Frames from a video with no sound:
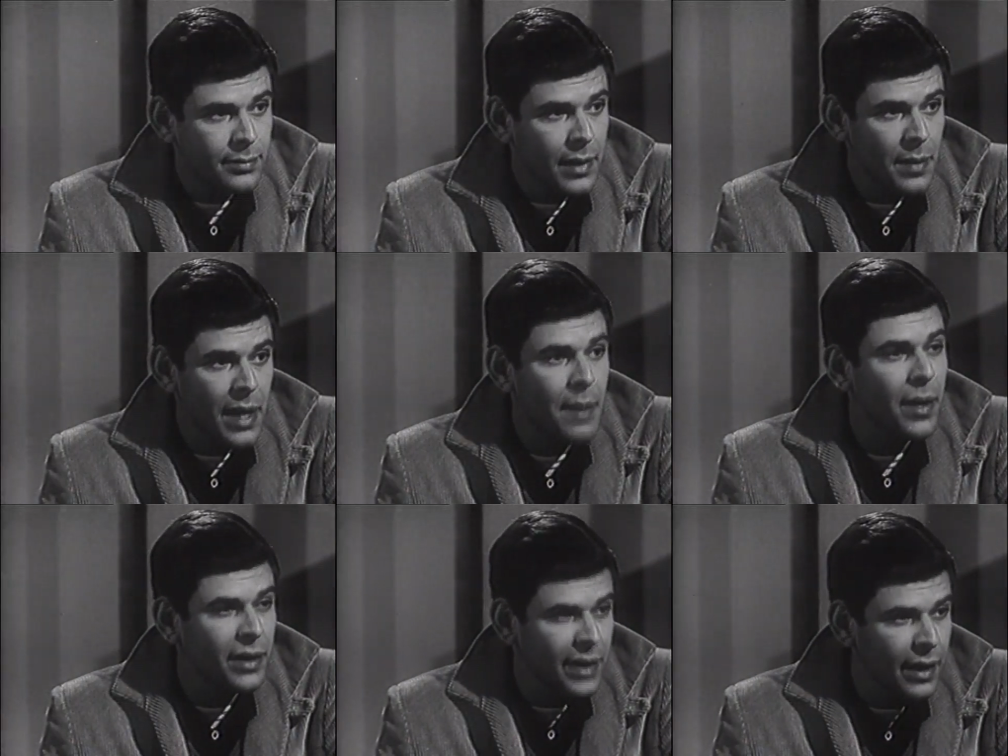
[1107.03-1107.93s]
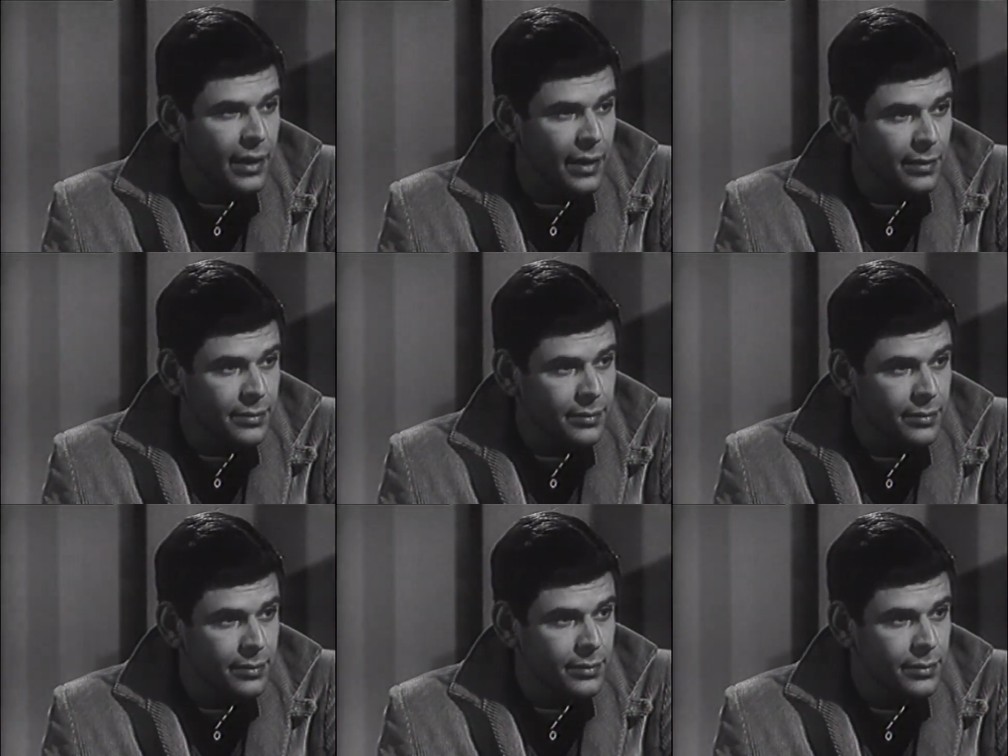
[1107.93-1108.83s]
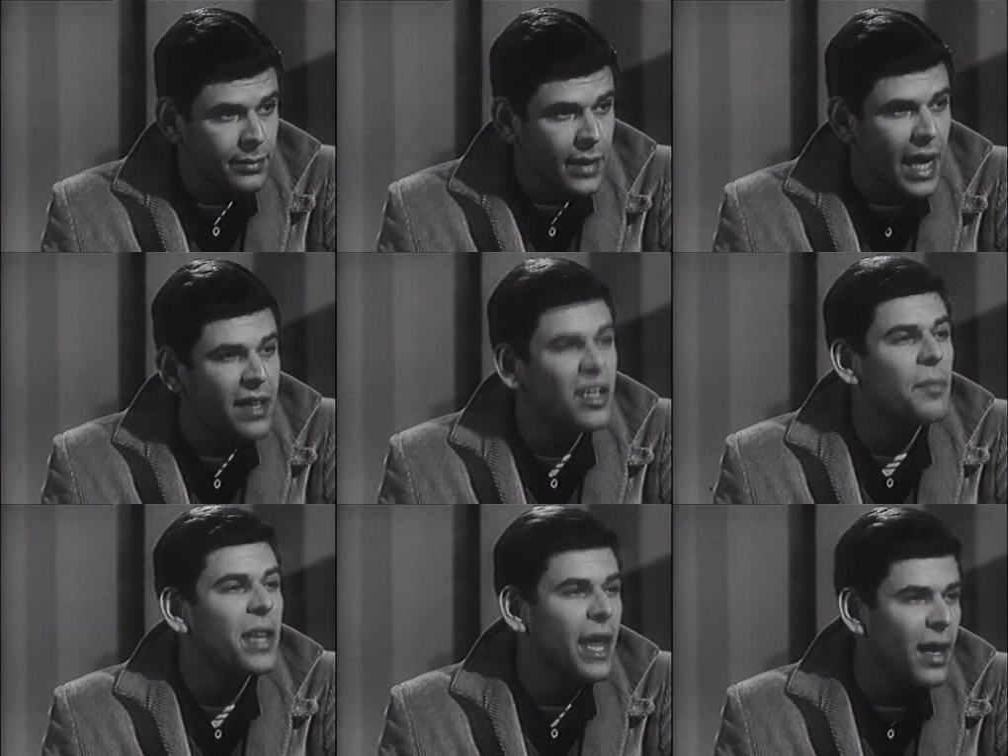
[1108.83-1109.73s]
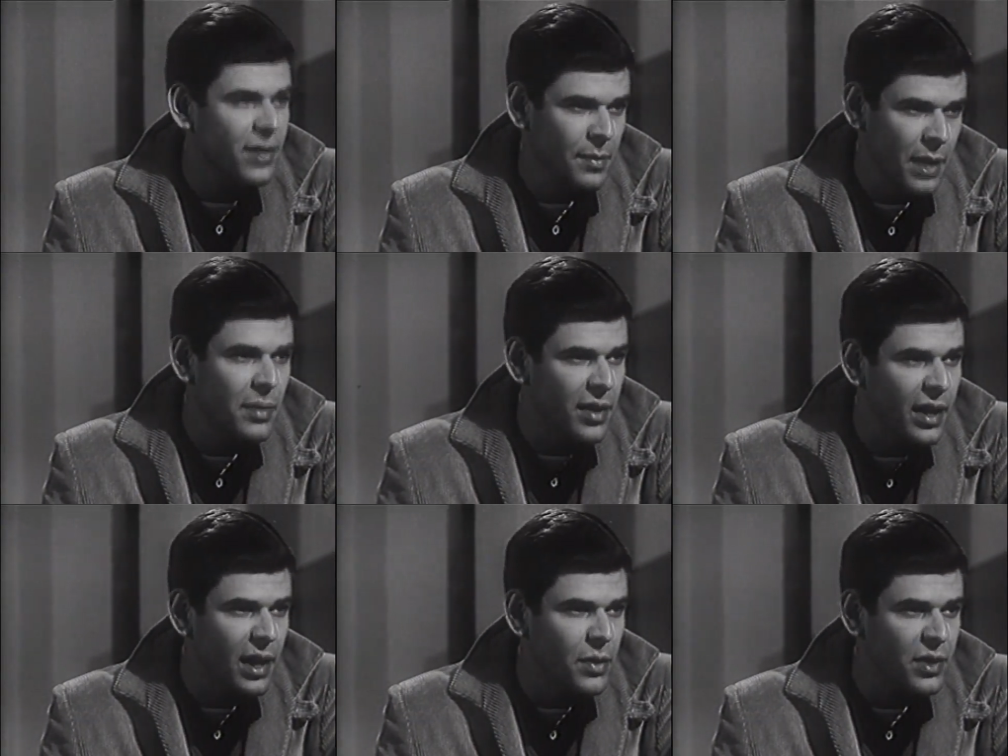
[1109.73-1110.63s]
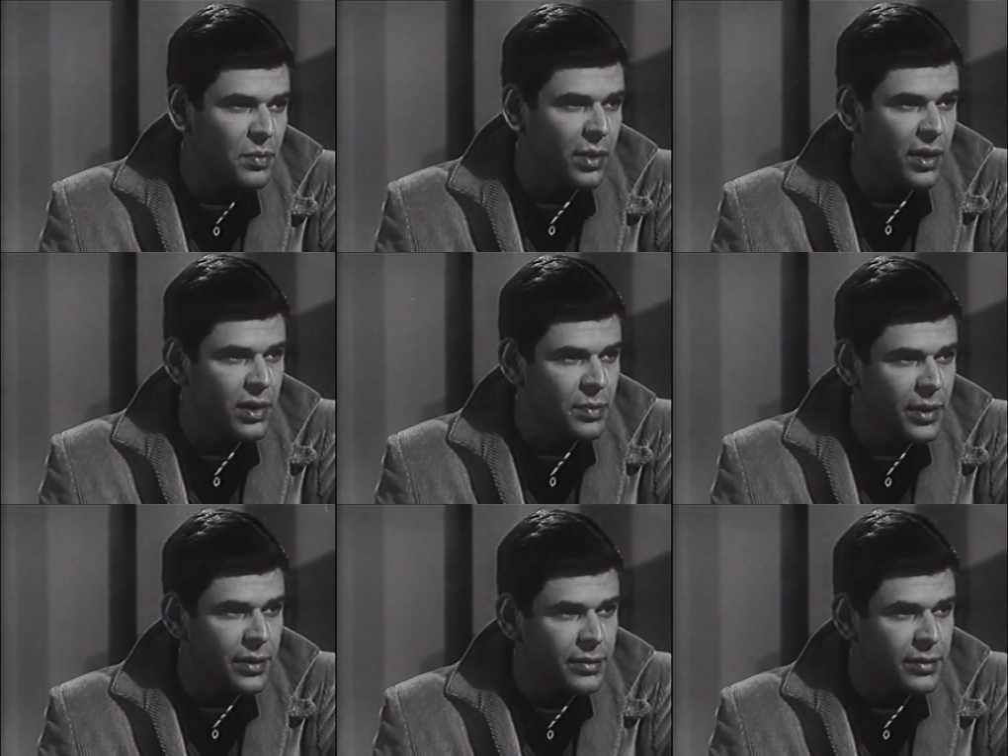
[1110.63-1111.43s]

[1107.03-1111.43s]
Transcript: Maybe I better tell you. He had something else that made me think he was a policeman.